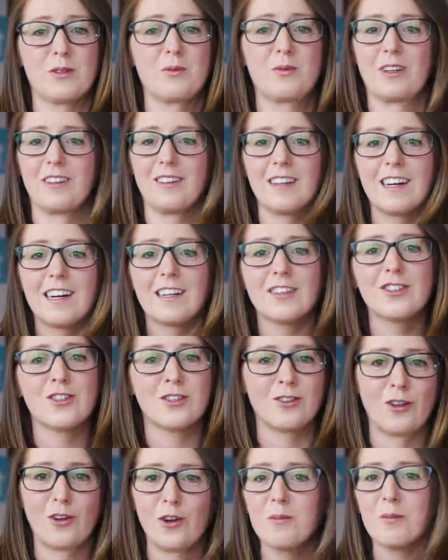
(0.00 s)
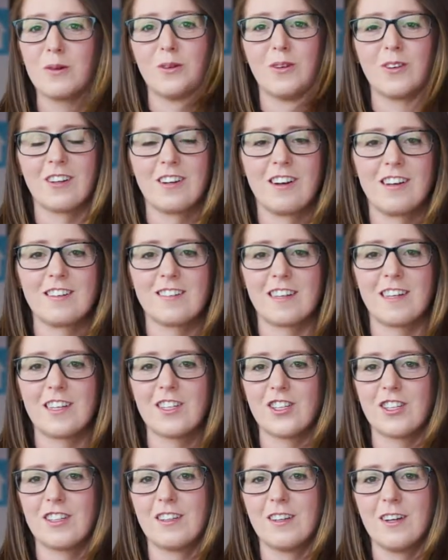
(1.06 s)
we're a large global
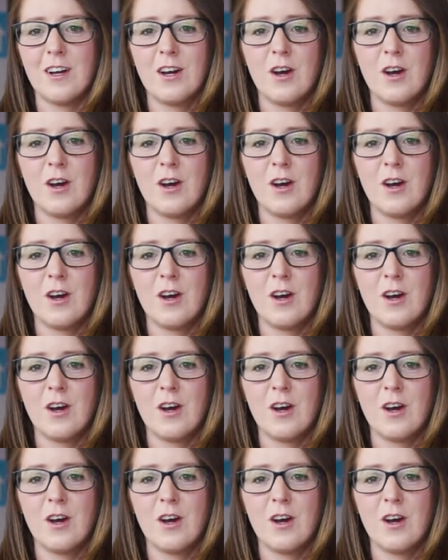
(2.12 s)
organisation.